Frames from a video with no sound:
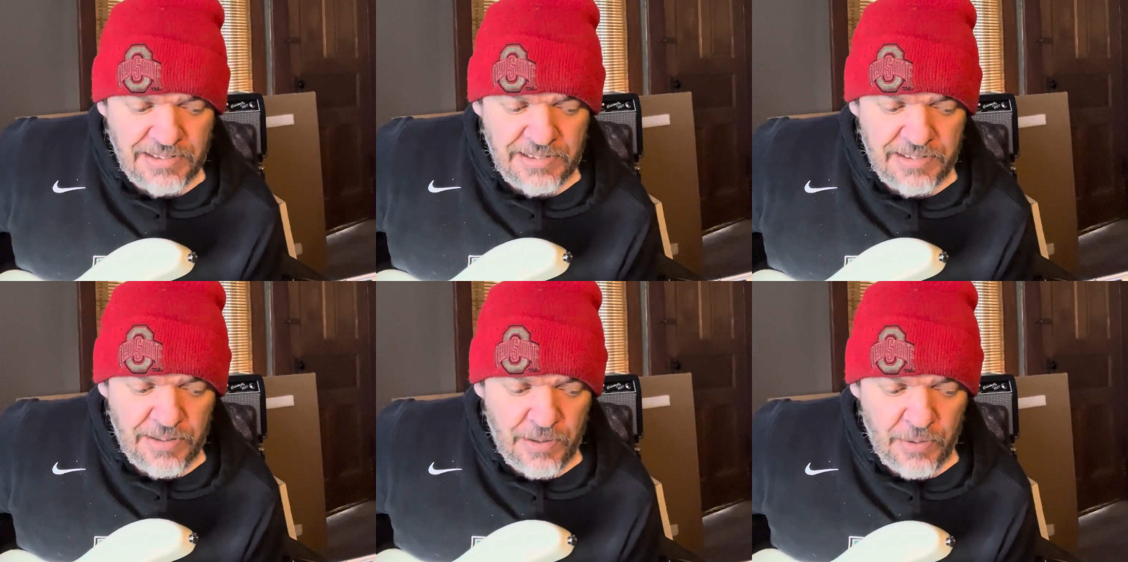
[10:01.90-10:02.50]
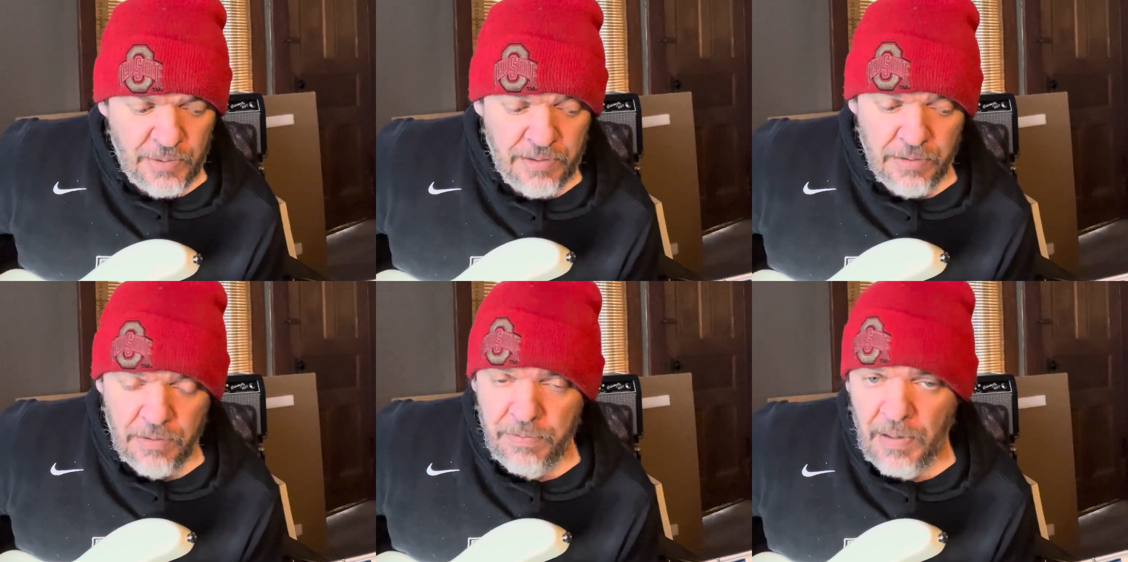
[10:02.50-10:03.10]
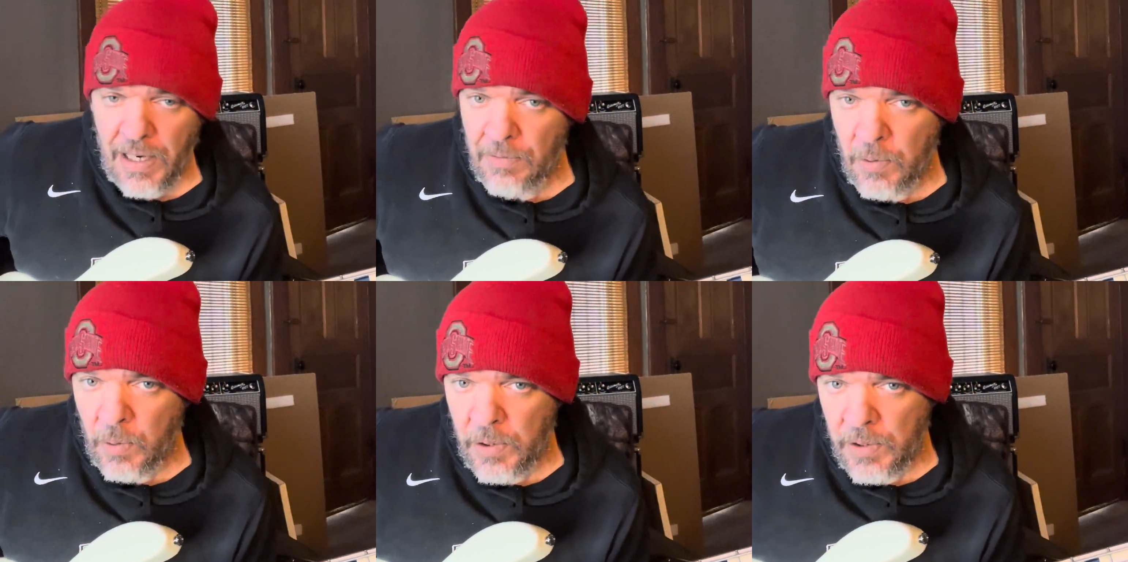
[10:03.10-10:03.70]
So this is a 5
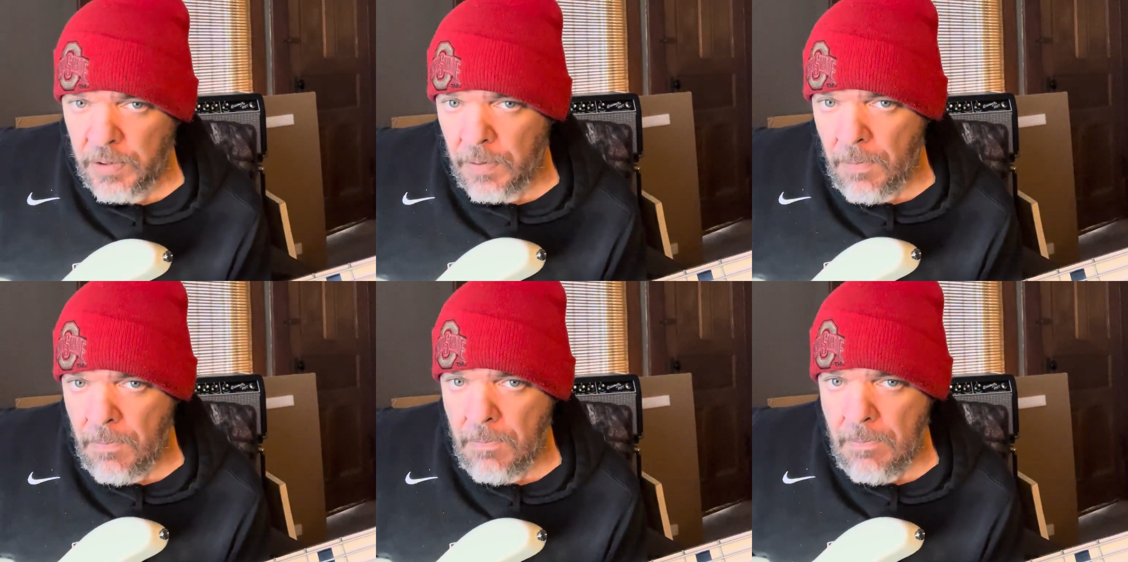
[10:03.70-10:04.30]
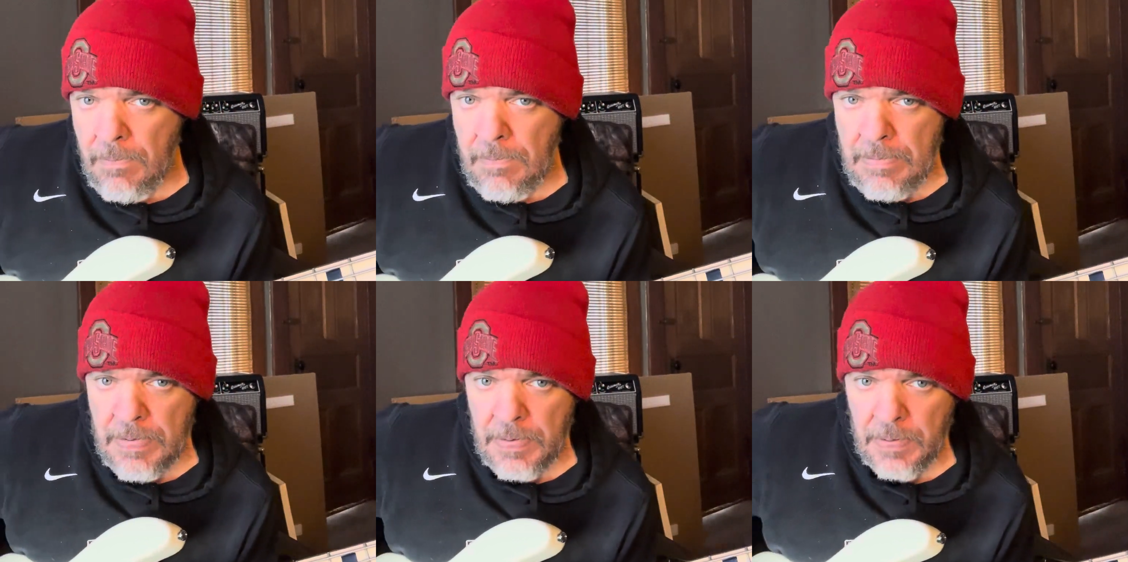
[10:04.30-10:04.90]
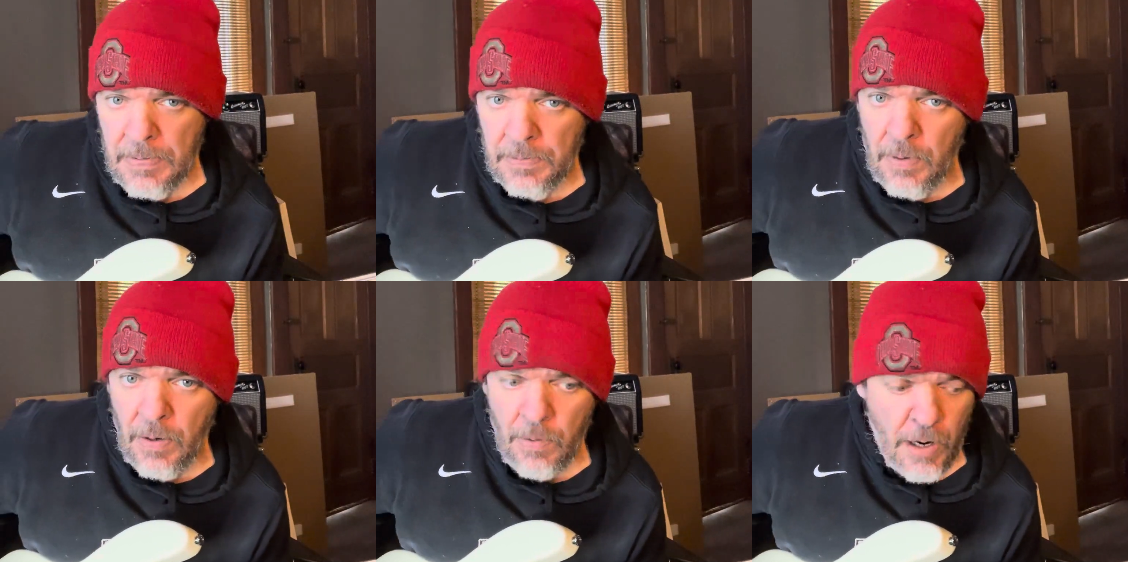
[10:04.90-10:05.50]
chord. So
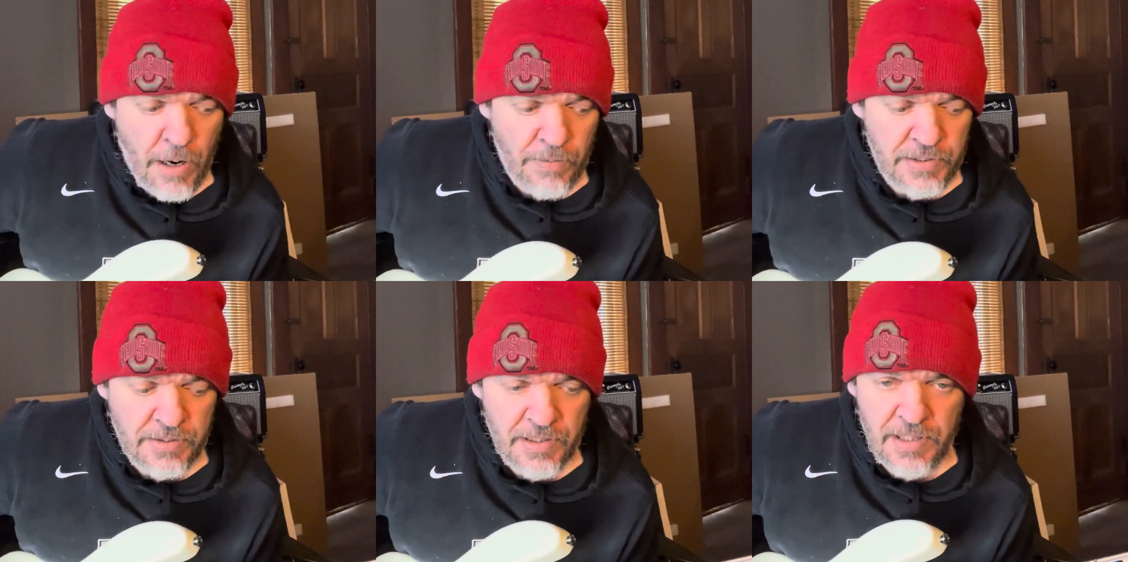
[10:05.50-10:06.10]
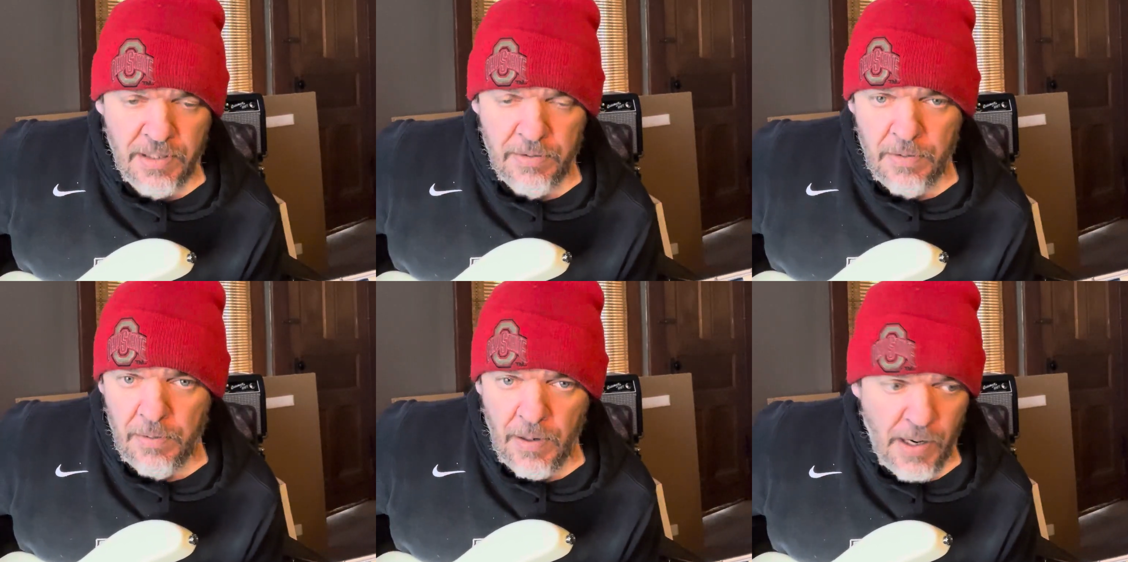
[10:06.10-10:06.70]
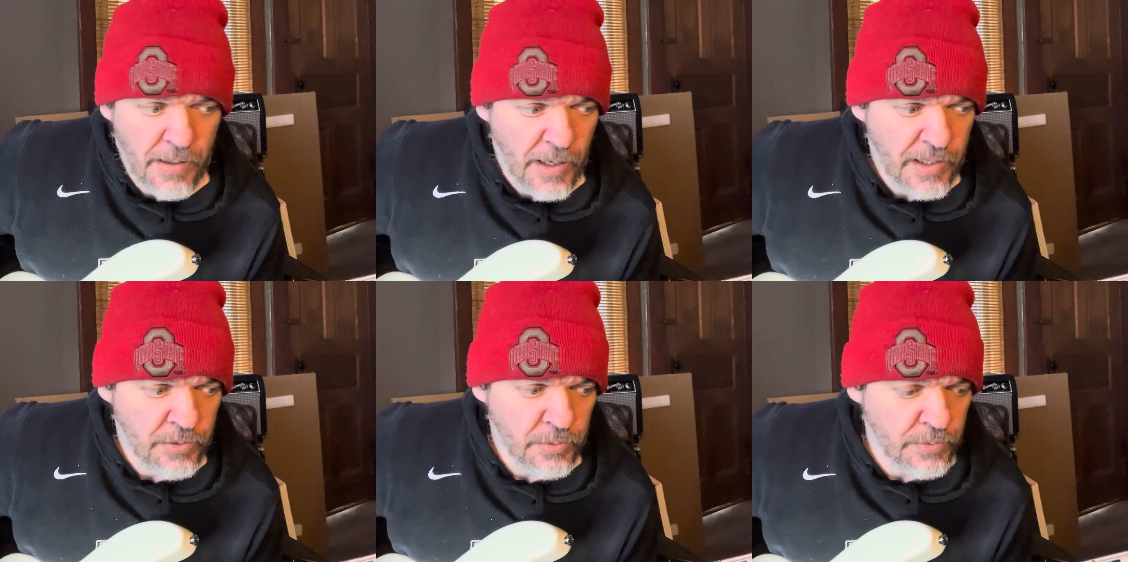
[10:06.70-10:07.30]
obviously I
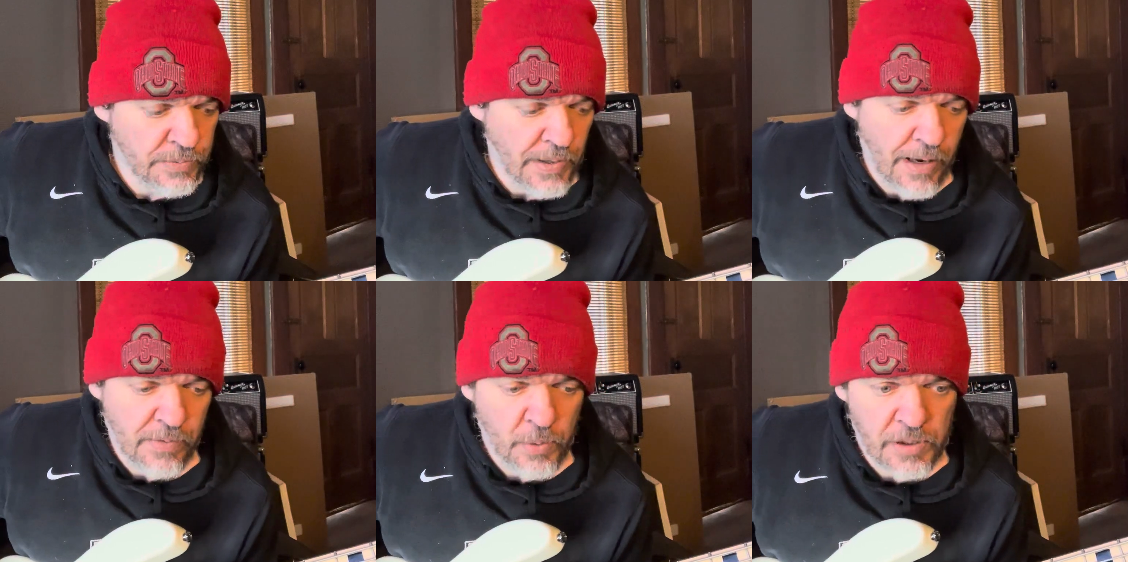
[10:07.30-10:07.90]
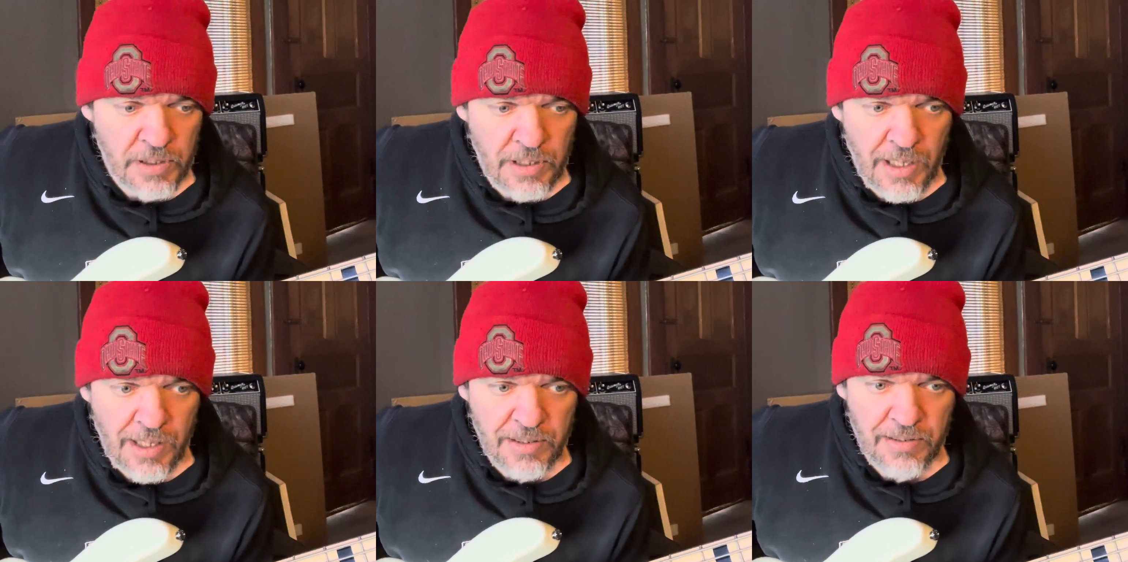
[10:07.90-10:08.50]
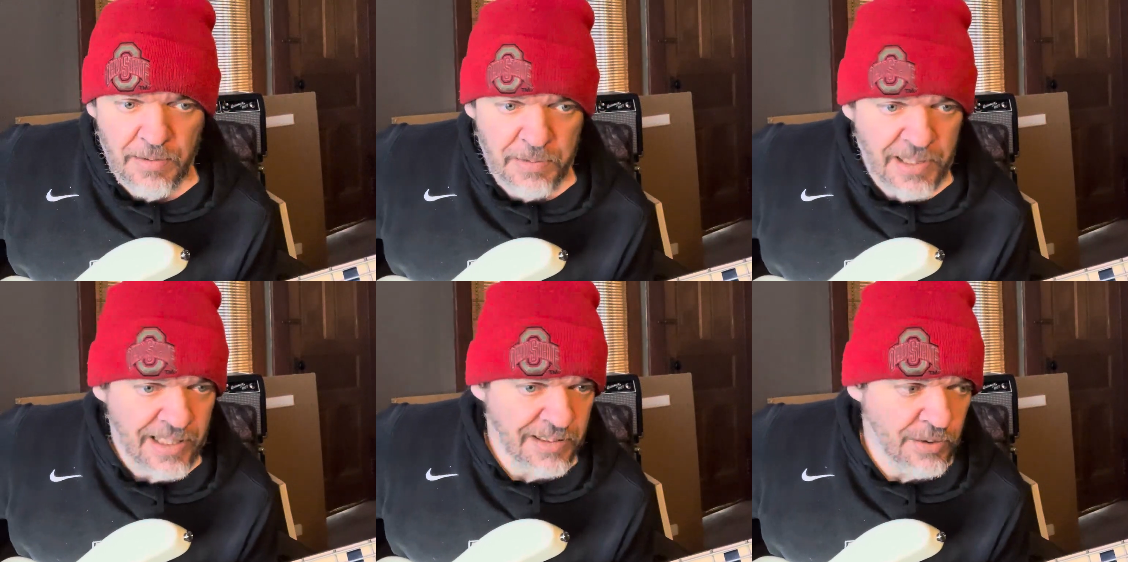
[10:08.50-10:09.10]
use the 5 chord a lot because I
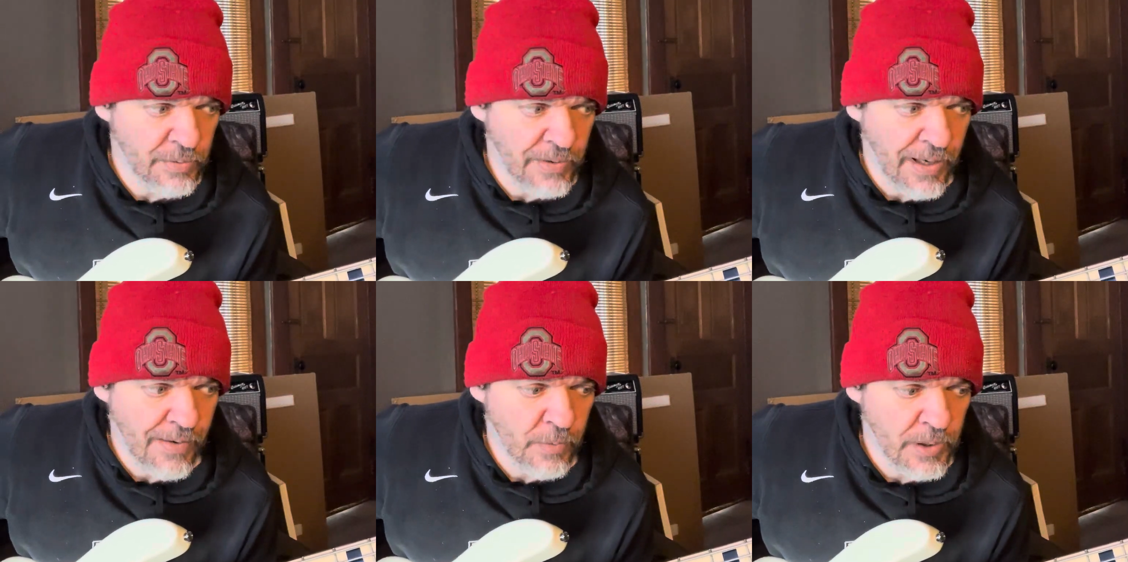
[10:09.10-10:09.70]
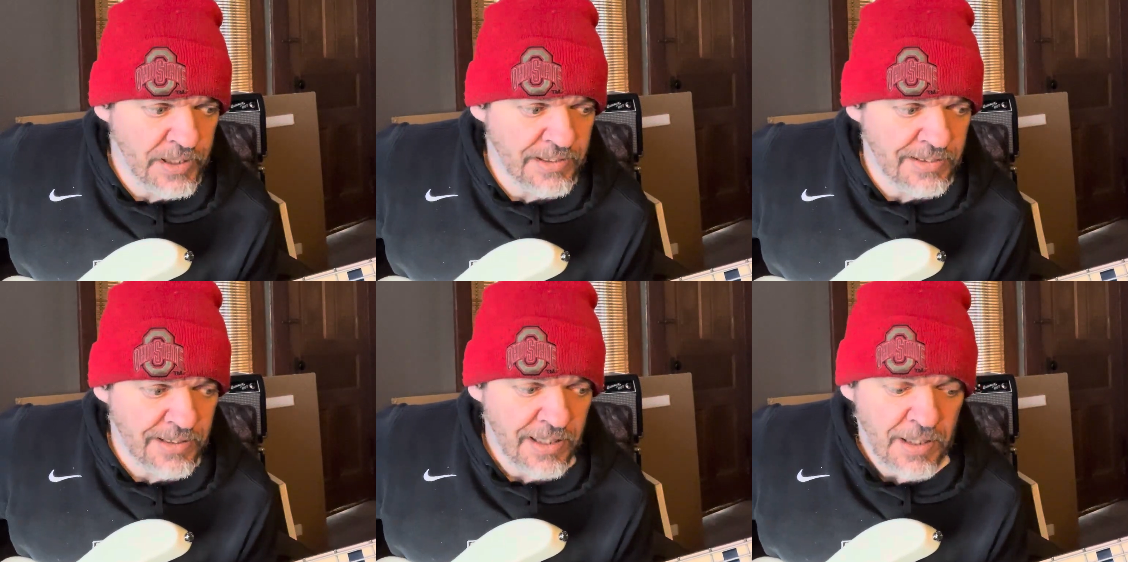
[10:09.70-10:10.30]
play the 2 5 1s,